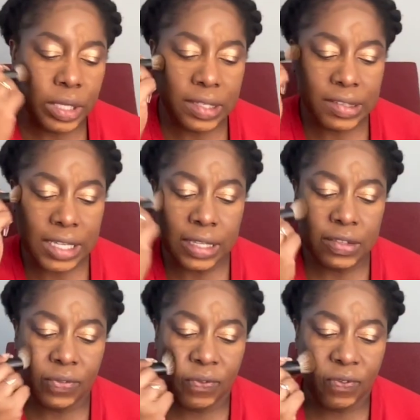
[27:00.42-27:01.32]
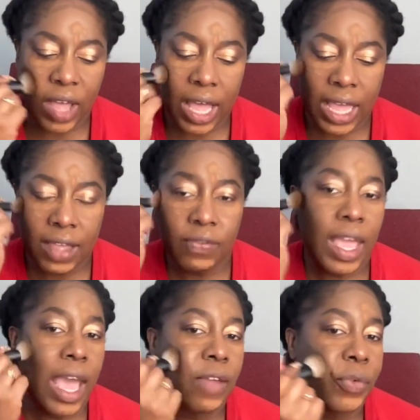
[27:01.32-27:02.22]
it's these five
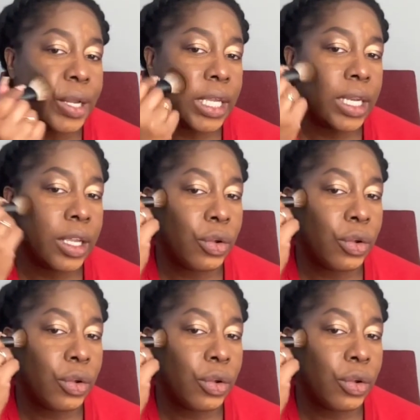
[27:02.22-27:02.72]
African